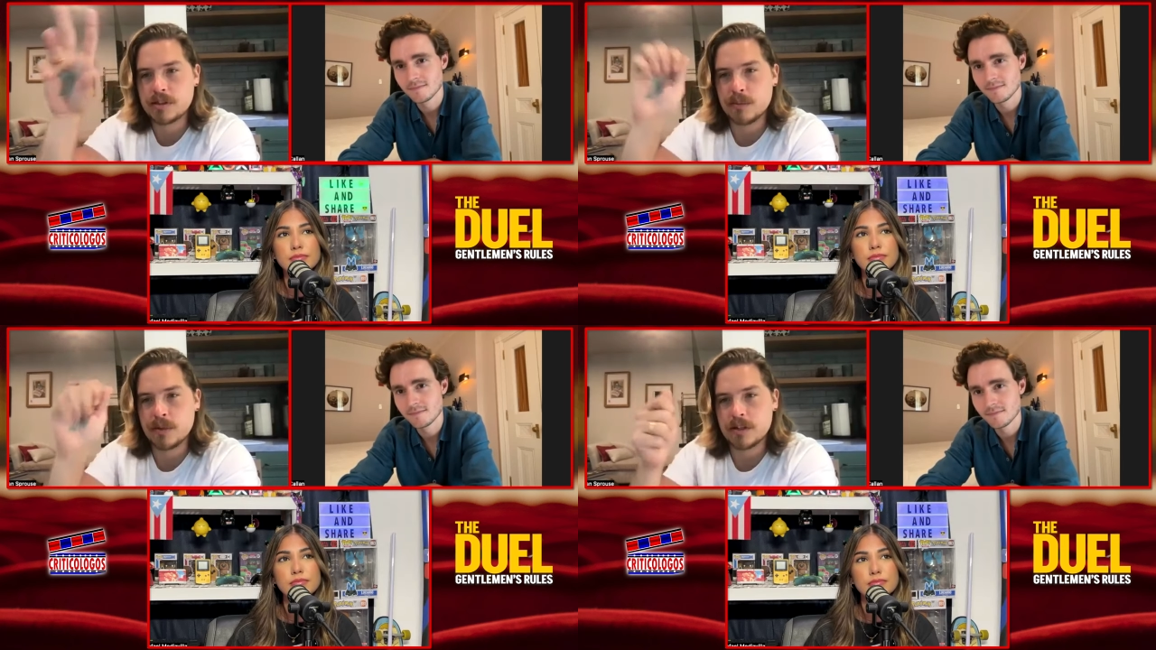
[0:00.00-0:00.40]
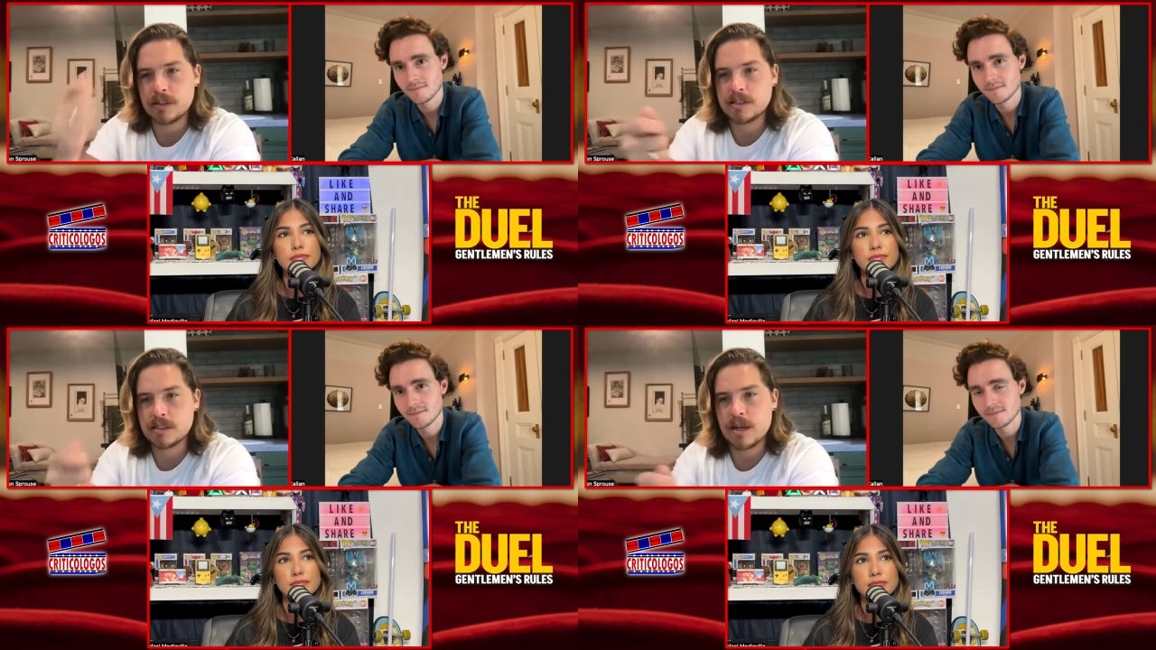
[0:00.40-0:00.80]
Speaker 1: some of
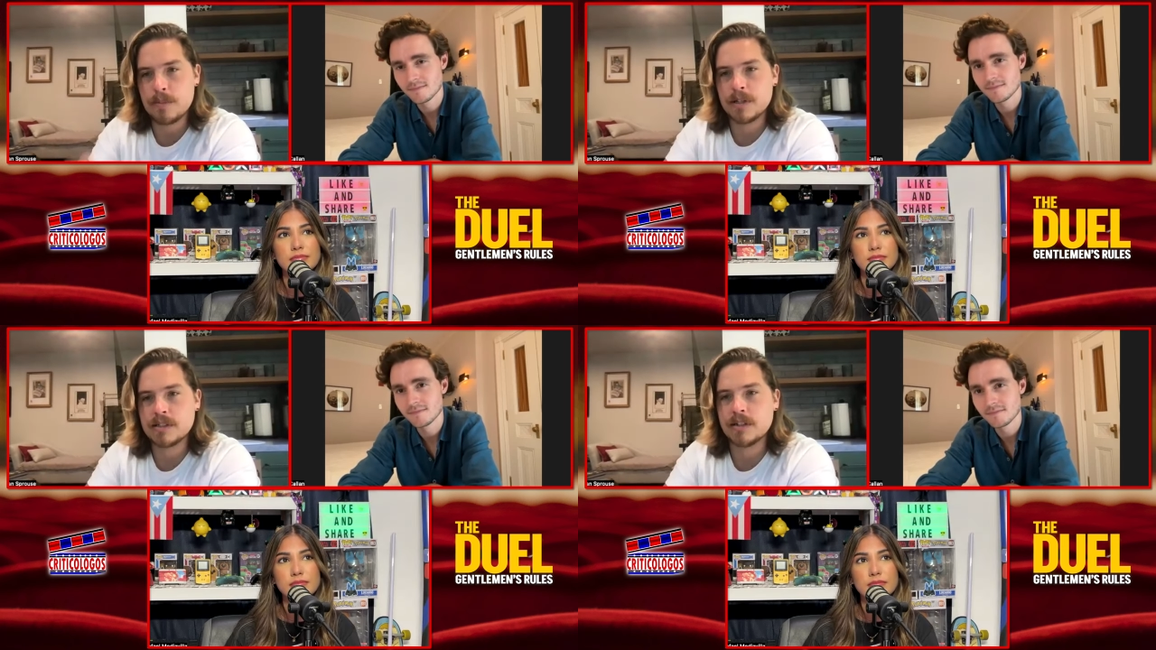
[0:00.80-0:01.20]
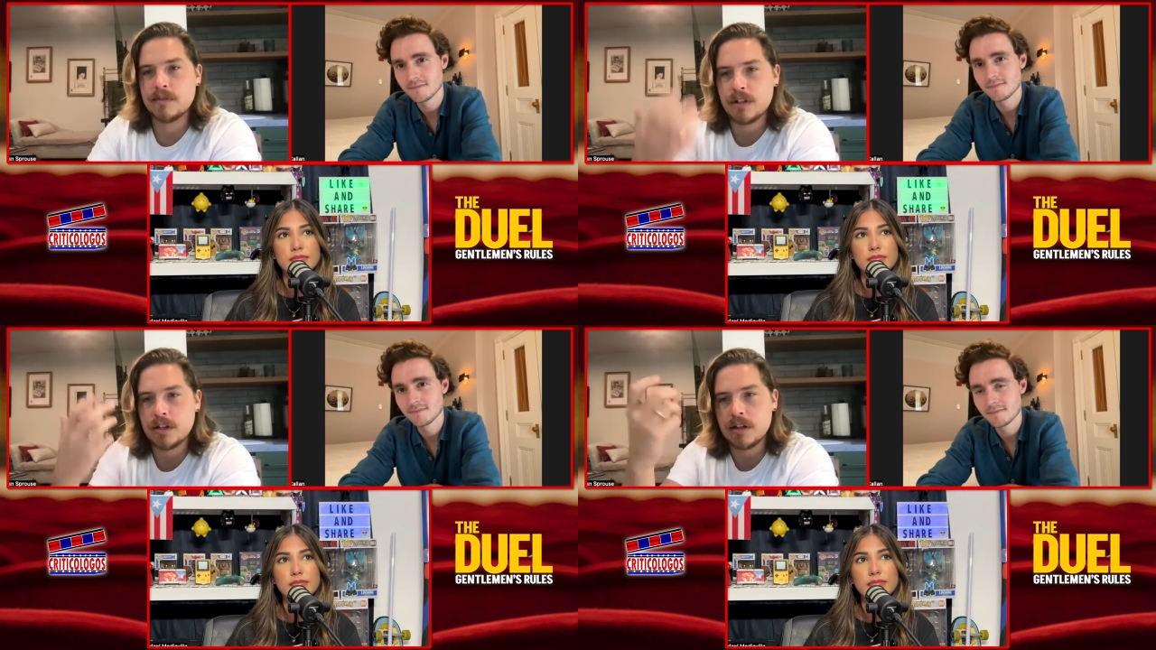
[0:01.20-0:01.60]
the bits
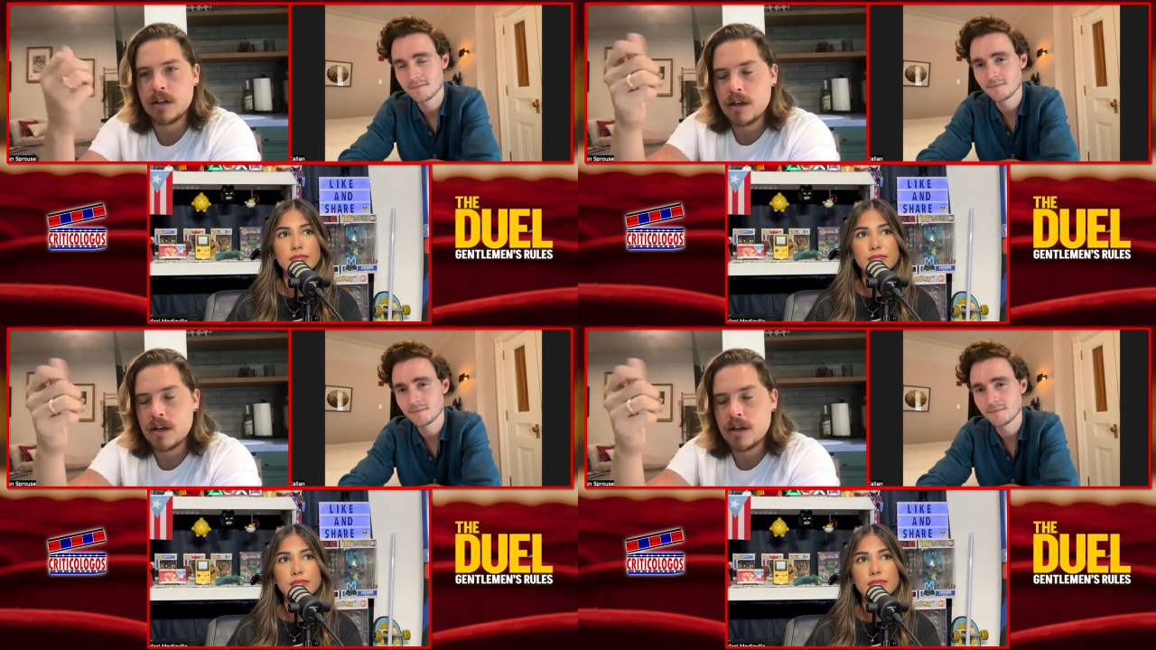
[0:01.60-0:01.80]
of the